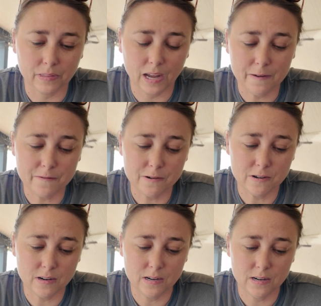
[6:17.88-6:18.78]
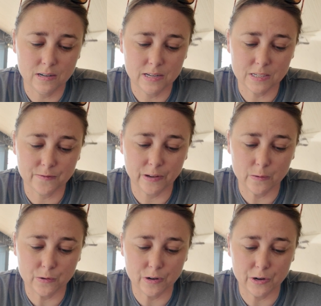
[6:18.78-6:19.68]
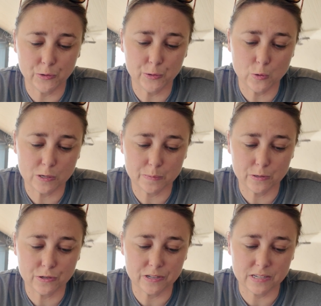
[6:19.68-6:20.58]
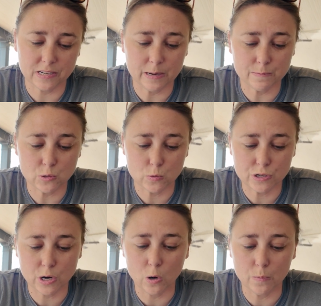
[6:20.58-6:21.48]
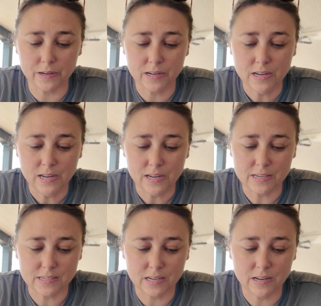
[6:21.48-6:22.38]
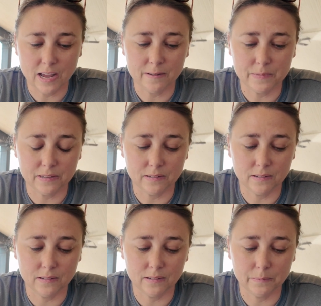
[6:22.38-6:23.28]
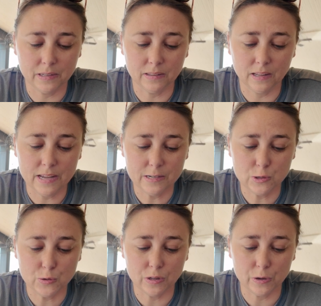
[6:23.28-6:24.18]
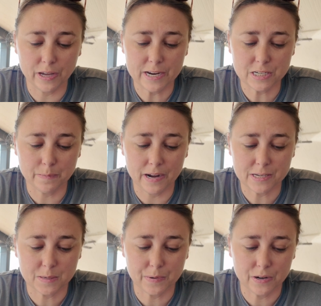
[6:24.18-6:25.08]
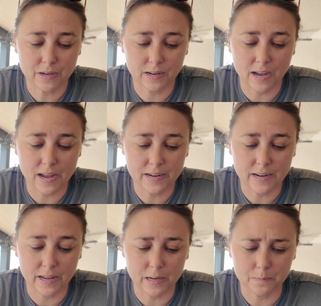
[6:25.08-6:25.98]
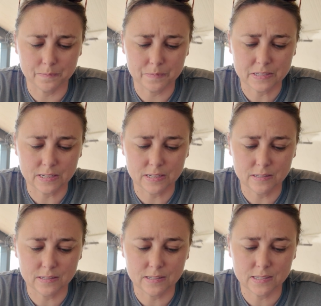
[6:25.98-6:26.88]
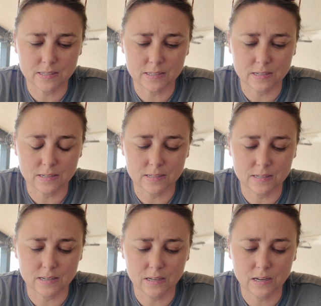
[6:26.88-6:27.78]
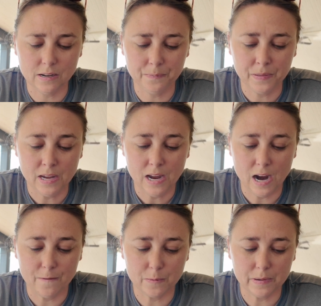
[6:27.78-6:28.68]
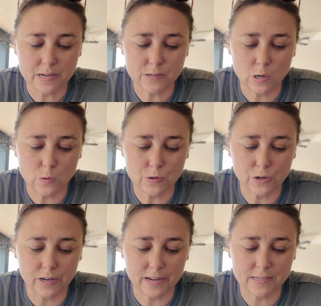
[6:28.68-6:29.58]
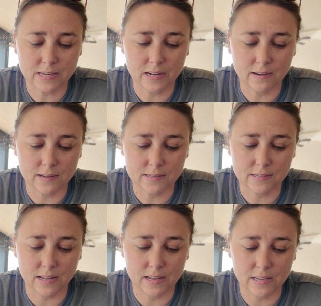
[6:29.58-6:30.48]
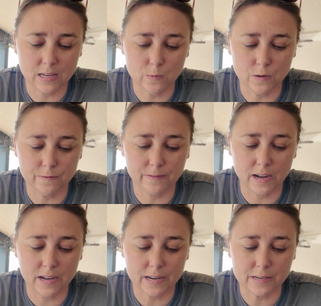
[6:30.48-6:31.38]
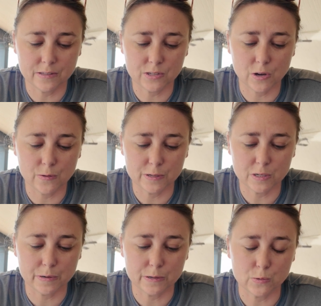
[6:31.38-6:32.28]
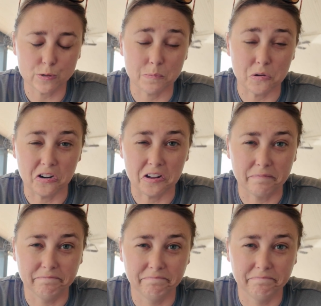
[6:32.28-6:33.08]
After its founder, a New York spiritualist named George Colby, is said to have been led to the location by a spirit guide named Seneca, after being told during a seance that he would find a southern spiritual community.